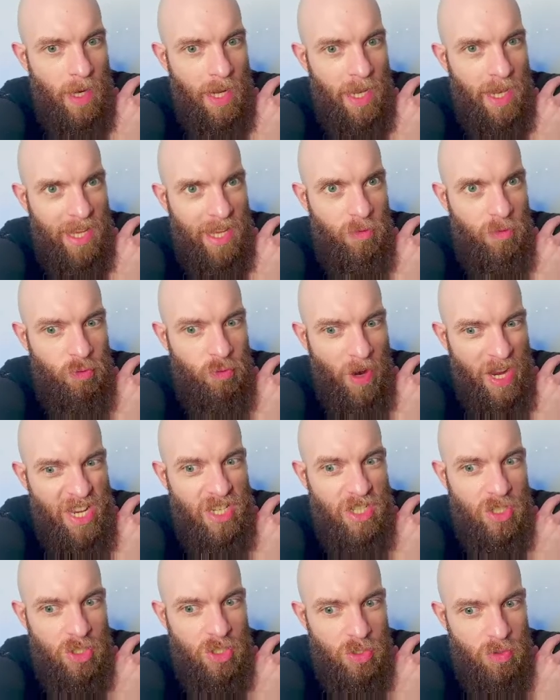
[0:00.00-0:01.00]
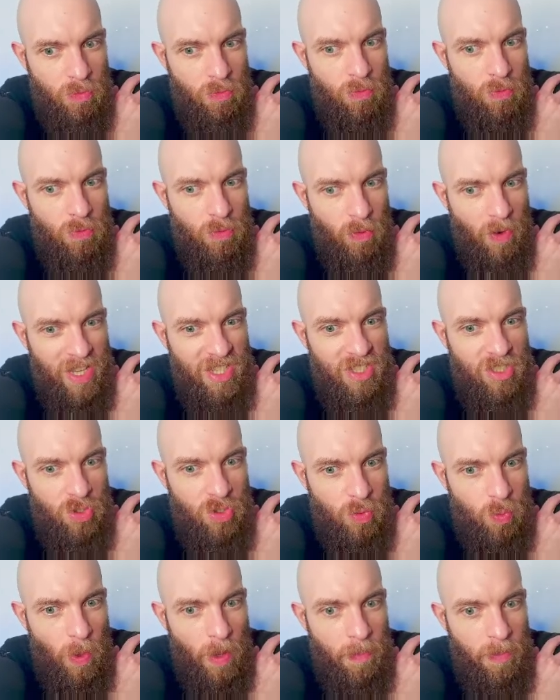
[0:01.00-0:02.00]
Like a range
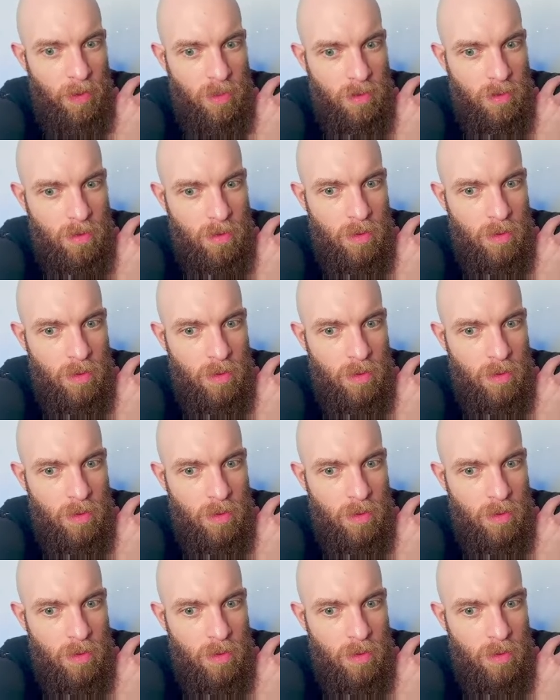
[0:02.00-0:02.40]
weapon.